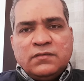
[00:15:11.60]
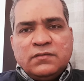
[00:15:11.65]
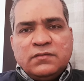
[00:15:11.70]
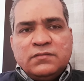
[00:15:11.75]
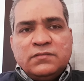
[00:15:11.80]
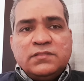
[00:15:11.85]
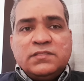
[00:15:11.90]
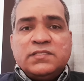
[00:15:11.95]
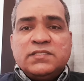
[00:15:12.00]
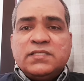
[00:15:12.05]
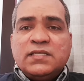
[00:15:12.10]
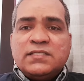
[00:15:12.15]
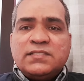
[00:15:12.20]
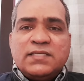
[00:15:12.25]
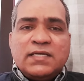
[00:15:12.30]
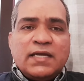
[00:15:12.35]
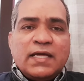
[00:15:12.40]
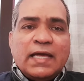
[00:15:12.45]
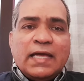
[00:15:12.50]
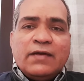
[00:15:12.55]
Jesus
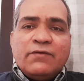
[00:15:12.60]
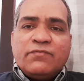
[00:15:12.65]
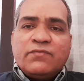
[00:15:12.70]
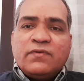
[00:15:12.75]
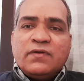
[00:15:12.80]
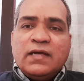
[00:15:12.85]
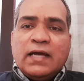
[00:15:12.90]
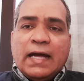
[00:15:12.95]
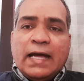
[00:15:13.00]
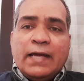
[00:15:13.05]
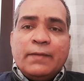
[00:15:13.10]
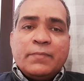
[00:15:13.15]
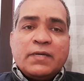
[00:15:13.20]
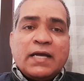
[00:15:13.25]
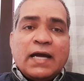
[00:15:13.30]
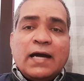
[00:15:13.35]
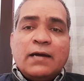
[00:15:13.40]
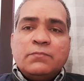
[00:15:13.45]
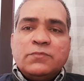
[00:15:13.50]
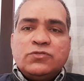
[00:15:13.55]
said, I, have, I am
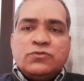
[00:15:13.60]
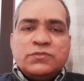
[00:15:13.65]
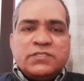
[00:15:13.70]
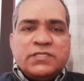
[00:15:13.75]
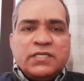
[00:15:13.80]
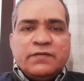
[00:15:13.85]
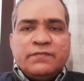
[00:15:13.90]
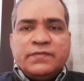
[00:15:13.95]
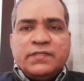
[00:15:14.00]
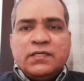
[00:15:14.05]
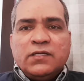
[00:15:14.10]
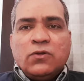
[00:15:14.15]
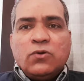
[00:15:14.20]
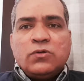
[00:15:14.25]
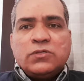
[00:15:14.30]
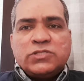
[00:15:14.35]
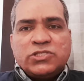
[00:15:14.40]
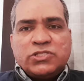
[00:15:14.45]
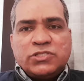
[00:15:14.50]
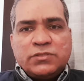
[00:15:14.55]
come to save the
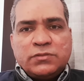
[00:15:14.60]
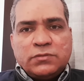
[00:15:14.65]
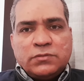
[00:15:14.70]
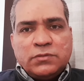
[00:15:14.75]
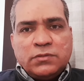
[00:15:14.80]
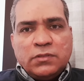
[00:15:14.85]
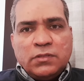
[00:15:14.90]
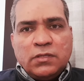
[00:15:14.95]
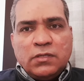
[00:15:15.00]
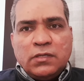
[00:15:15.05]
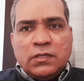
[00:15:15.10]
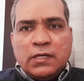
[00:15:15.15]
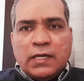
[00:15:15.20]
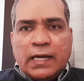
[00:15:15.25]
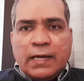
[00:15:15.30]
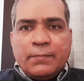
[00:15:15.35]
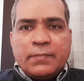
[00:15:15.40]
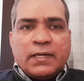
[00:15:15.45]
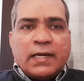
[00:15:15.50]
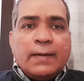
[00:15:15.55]
lost. I
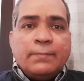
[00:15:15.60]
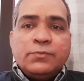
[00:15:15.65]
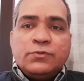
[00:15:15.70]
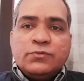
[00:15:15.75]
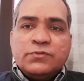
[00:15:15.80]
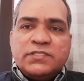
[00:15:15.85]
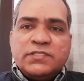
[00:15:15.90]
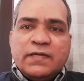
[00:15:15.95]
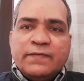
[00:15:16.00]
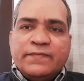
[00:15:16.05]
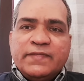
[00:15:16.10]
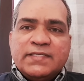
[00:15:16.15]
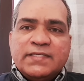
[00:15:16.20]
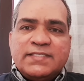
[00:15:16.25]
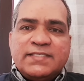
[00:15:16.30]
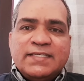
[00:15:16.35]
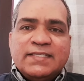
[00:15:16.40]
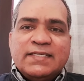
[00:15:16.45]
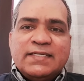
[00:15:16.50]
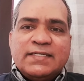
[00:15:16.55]
am come to save the
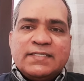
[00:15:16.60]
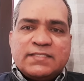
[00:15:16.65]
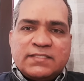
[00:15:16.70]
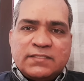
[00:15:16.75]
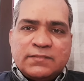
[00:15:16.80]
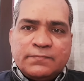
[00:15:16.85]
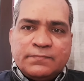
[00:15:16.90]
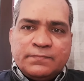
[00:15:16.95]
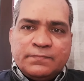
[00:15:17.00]
sinners.